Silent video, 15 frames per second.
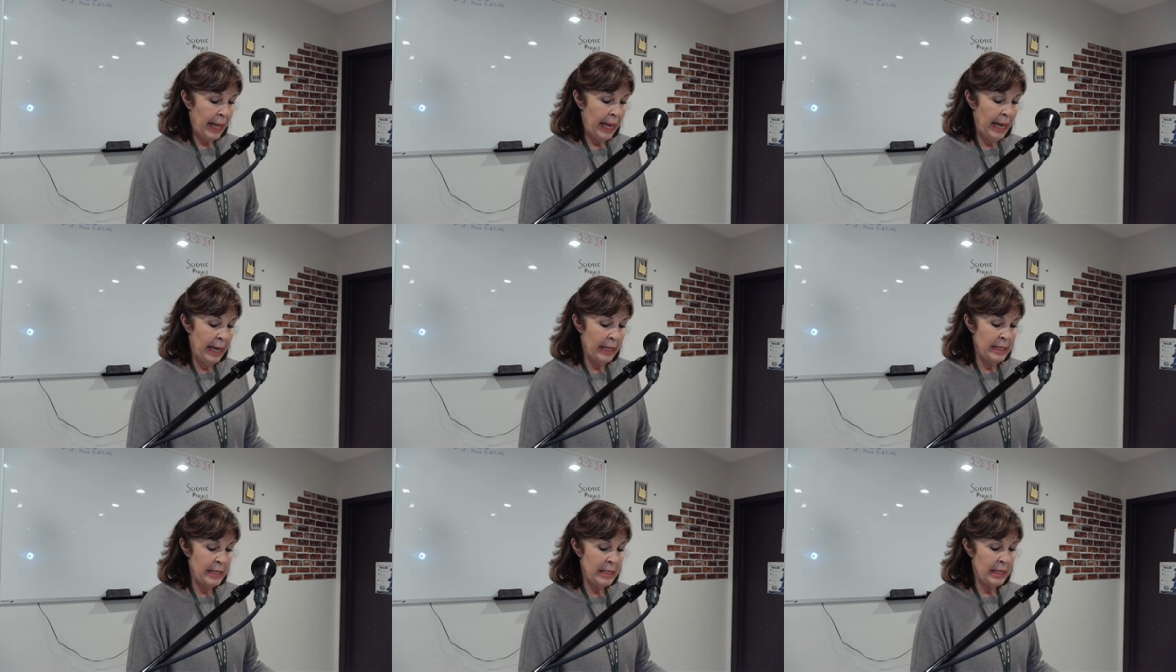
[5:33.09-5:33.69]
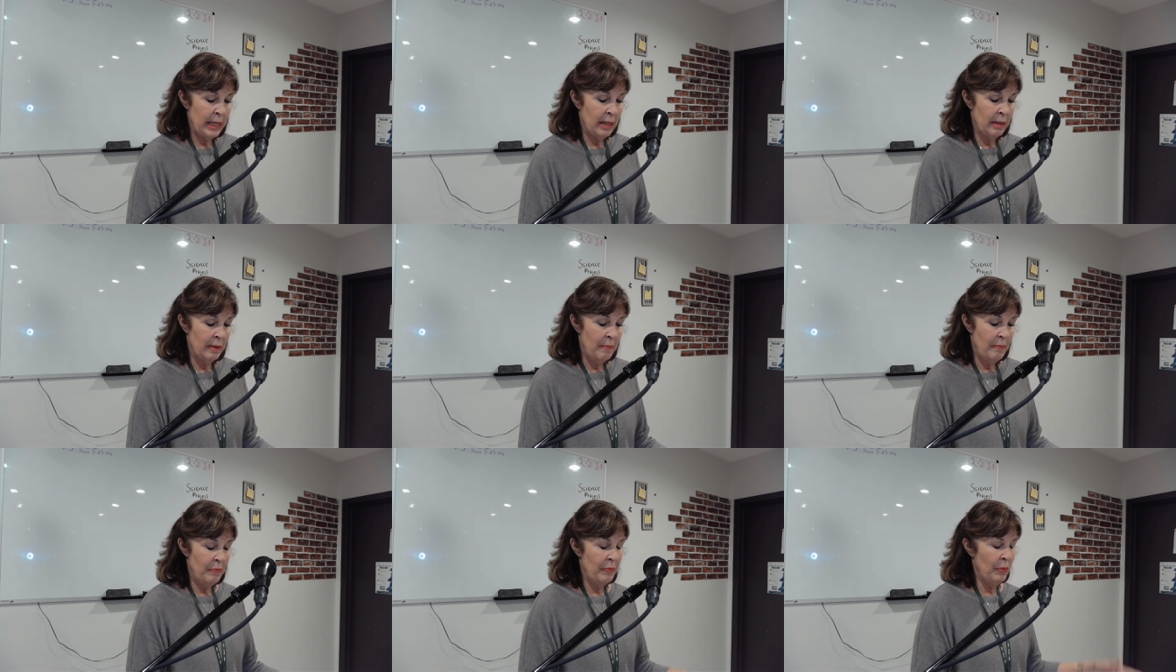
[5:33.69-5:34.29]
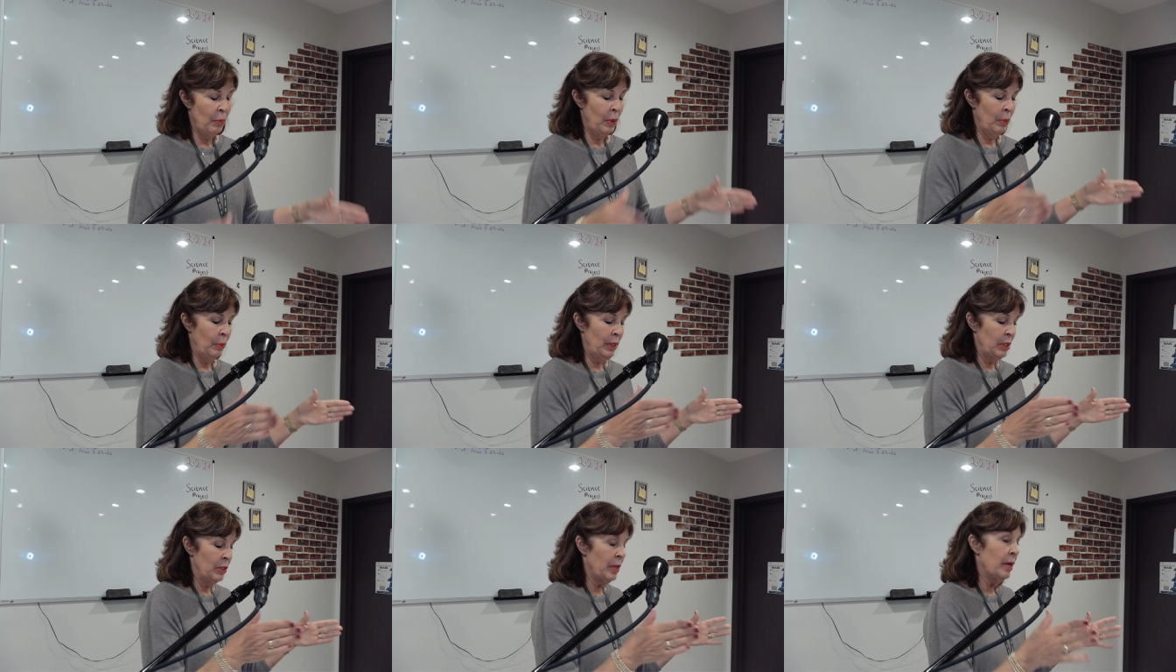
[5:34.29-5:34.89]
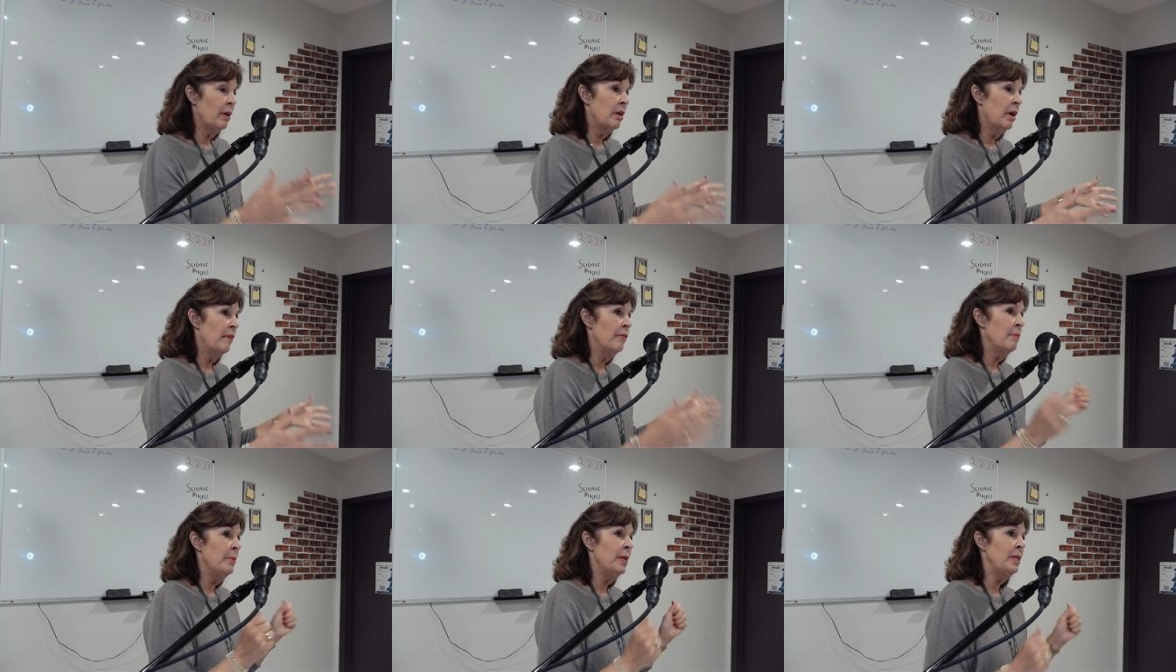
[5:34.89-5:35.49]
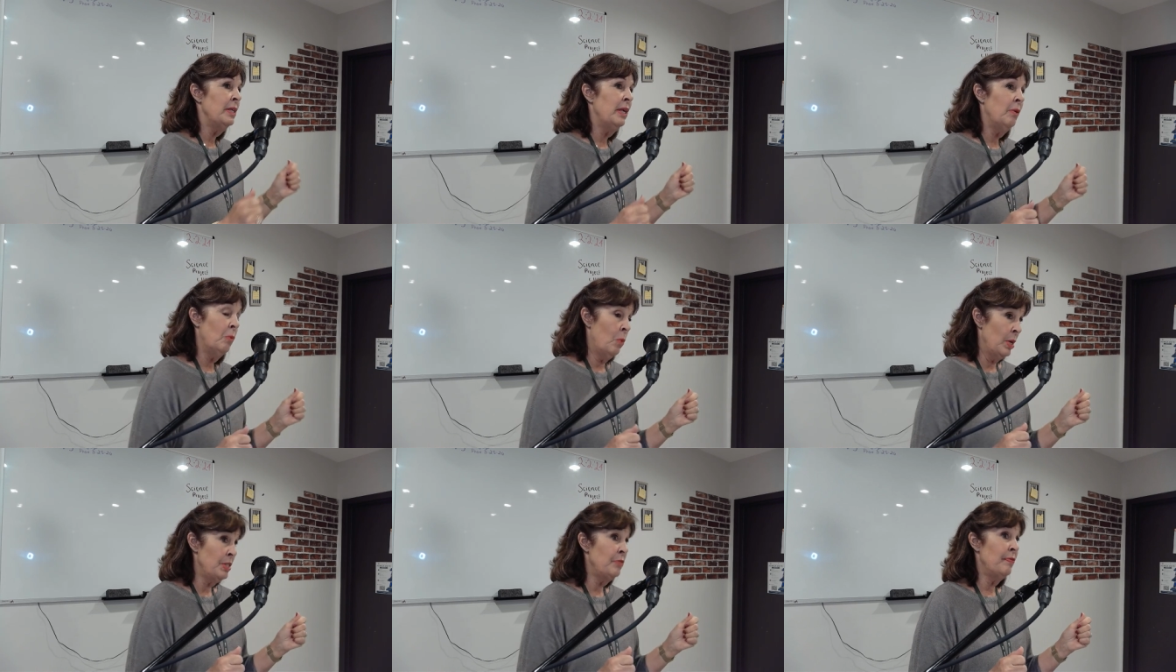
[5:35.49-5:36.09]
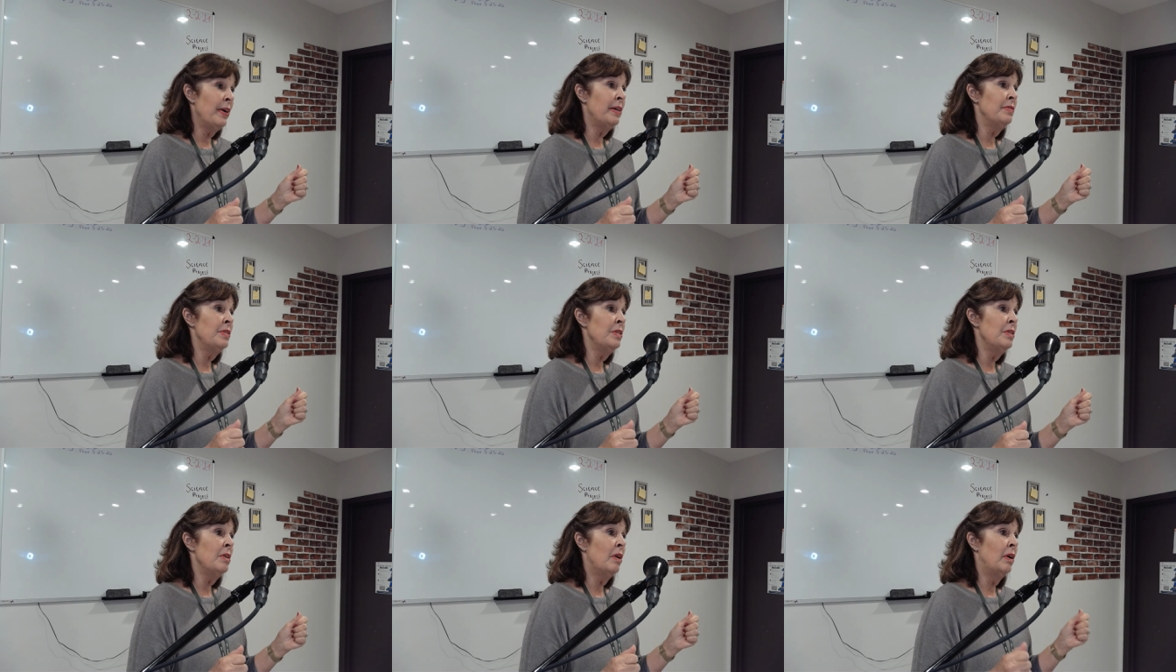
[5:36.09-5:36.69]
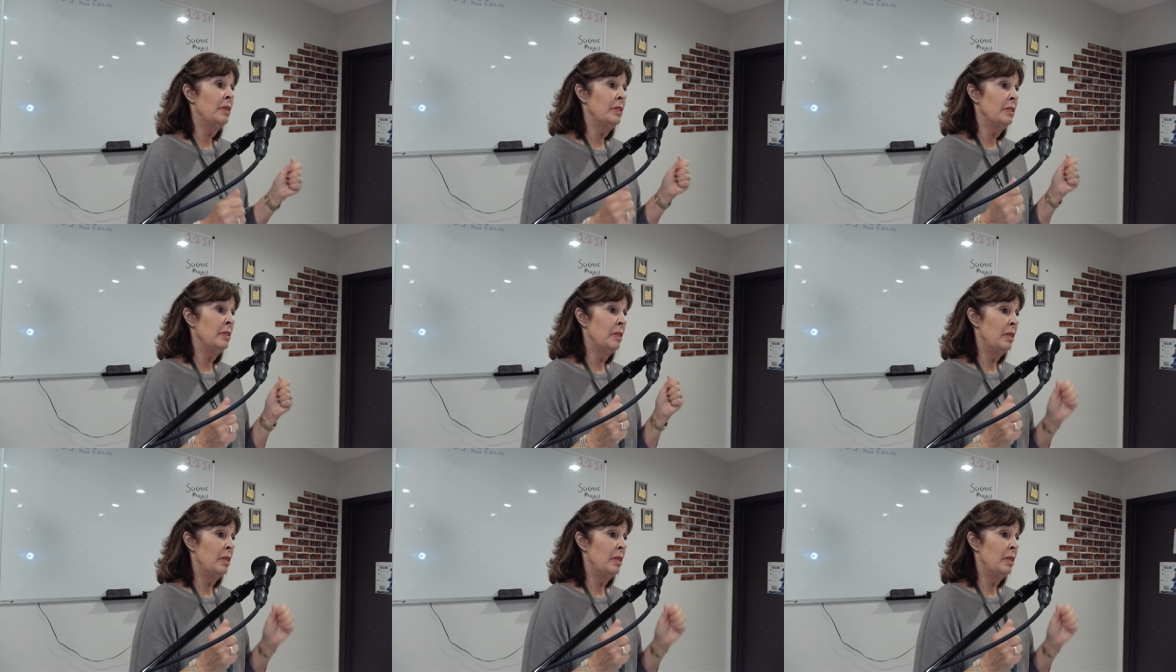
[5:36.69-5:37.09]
And um, when we look at our government, it was founded on,